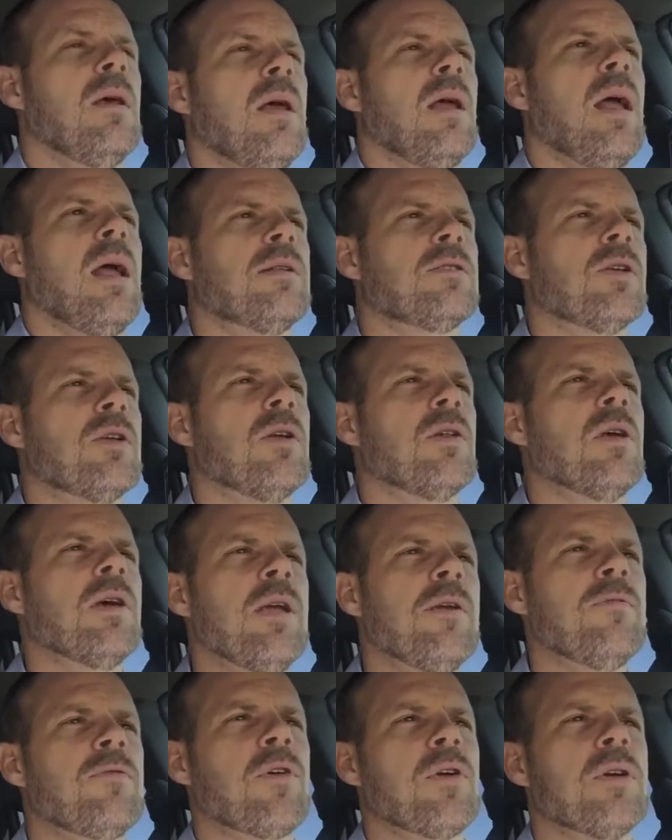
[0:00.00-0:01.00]
And so you're
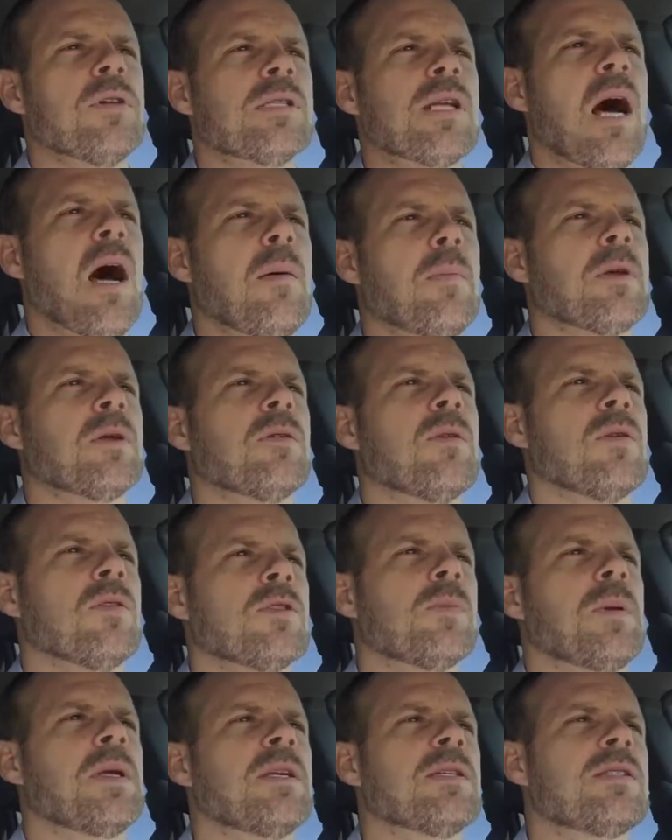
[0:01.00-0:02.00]
looking for your domino goals
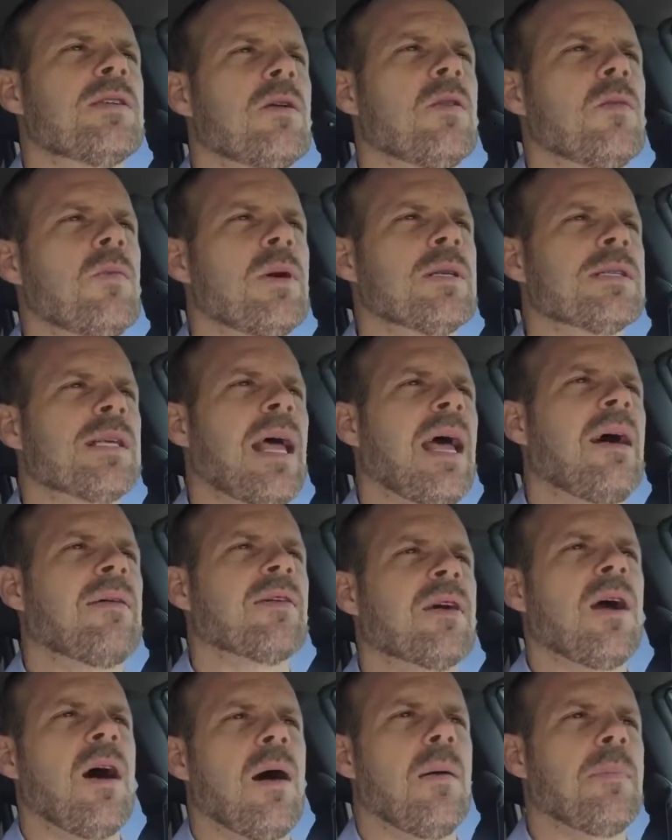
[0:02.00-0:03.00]
because they're the ones that have a
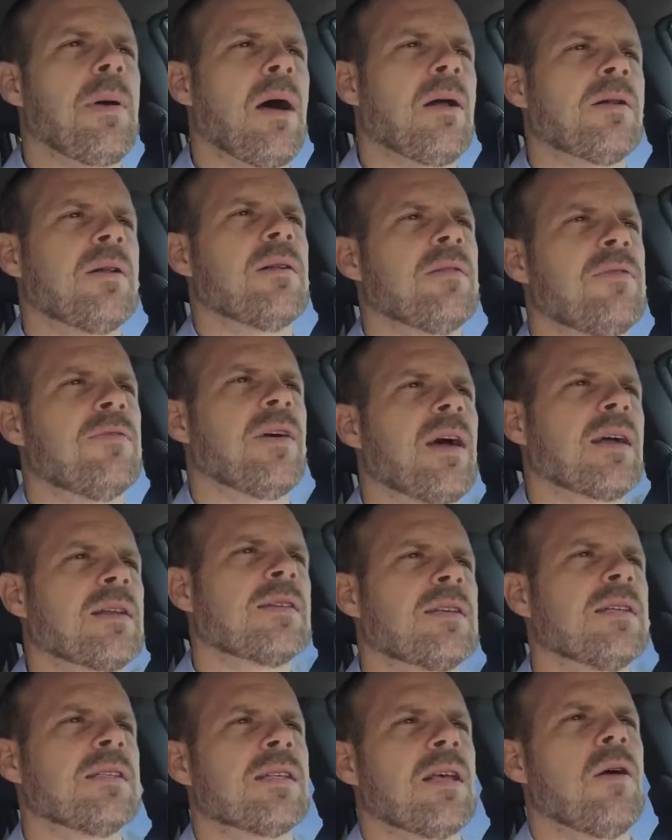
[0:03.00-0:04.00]
compounding effect
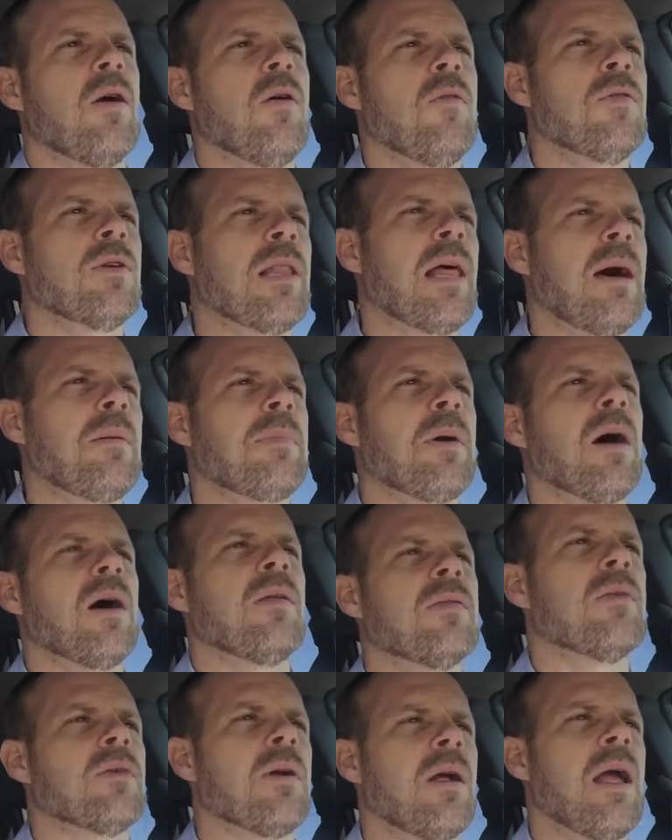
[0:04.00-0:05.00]
because they overlap
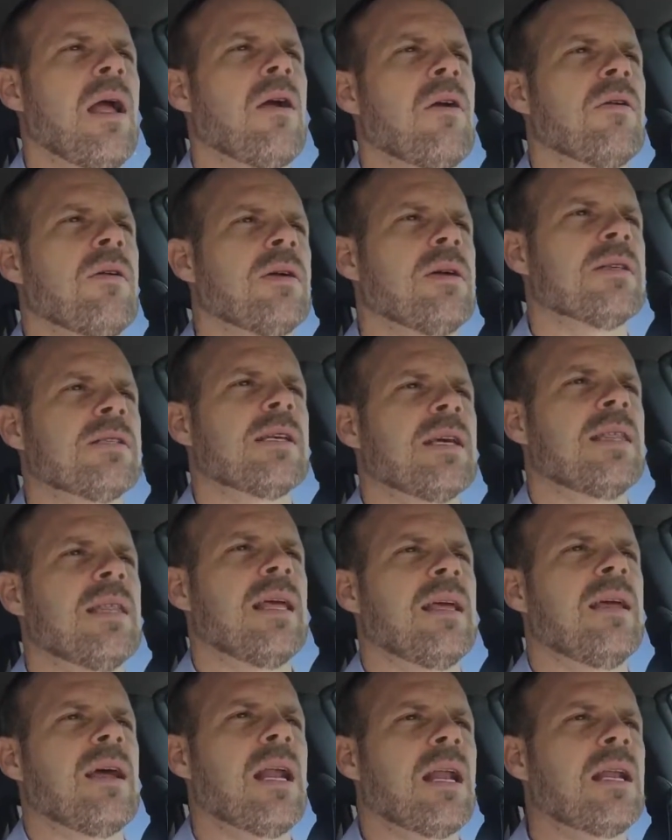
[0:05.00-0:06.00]
other areas and
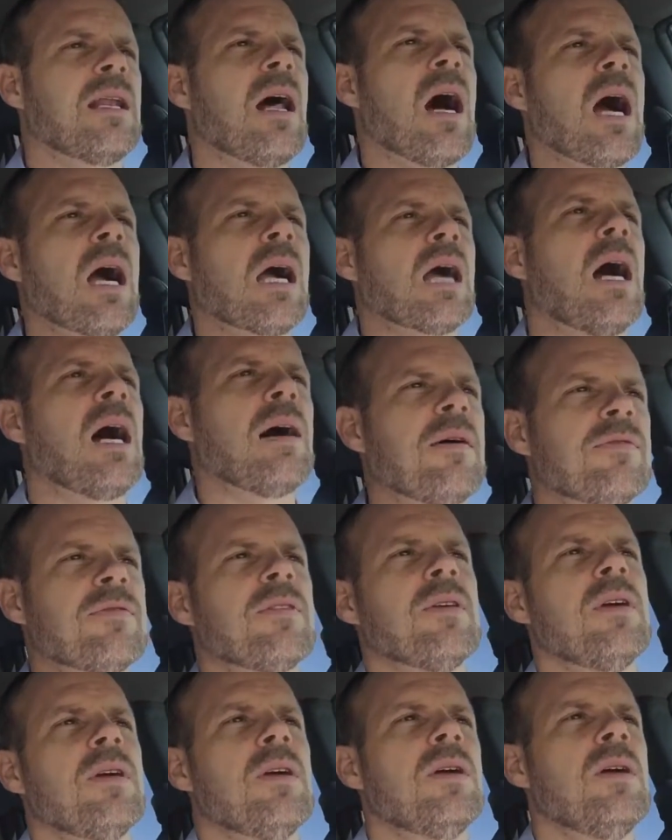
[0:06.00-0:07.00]
they kind of knock off
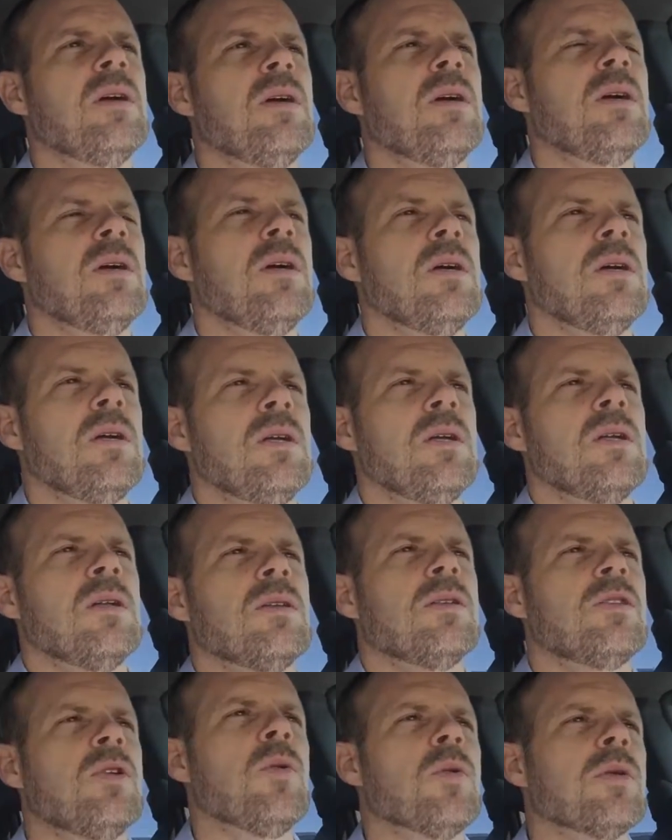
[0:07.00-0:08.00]

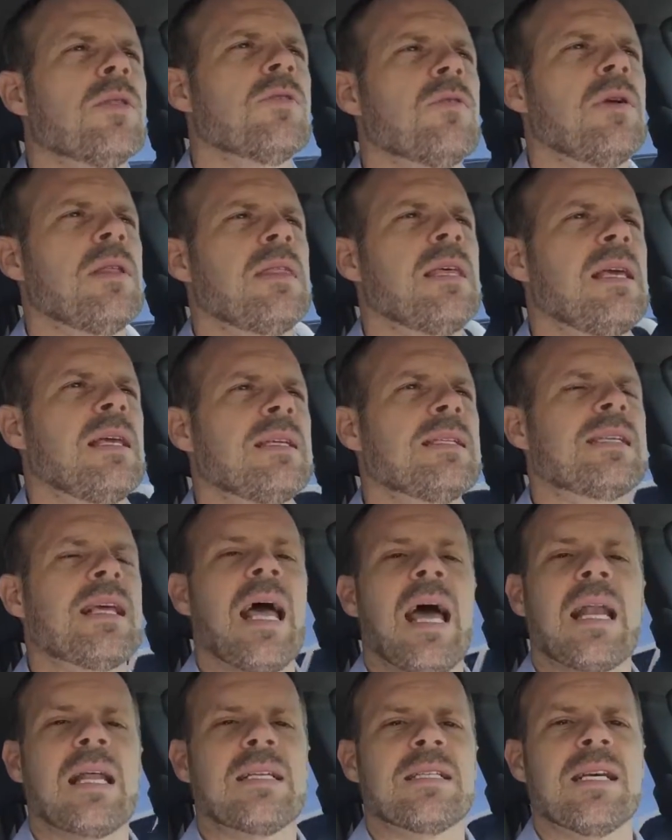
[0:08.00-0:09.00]
2 or 3 things
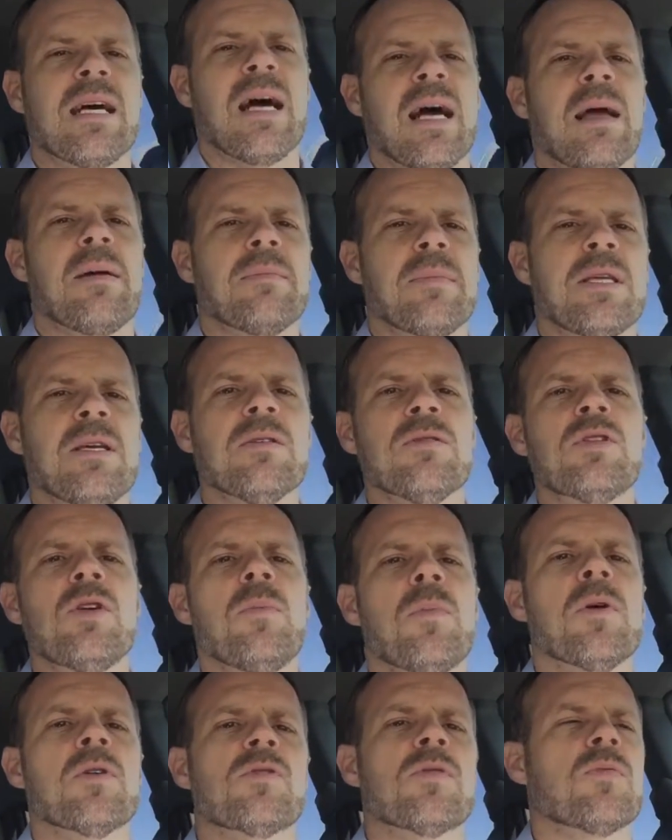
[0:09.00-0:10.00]
at a time. Kill 2
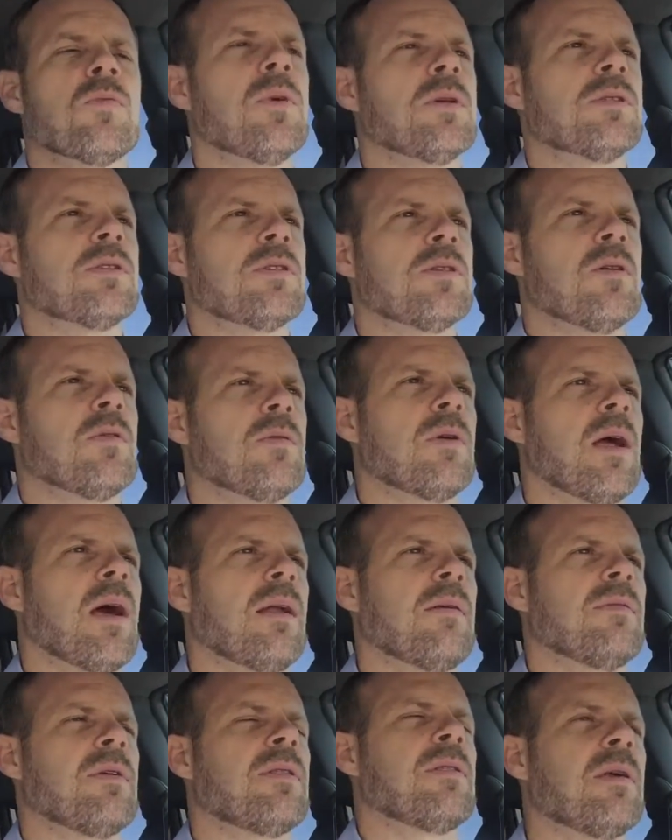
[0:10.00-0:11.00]
birds with 1 stone
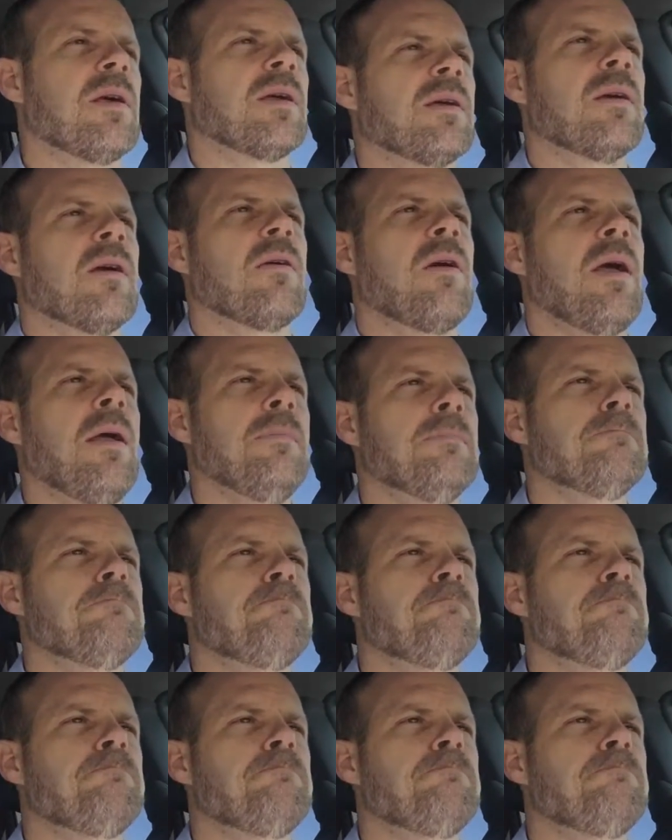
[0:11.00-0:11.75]
kind of a thing, all right?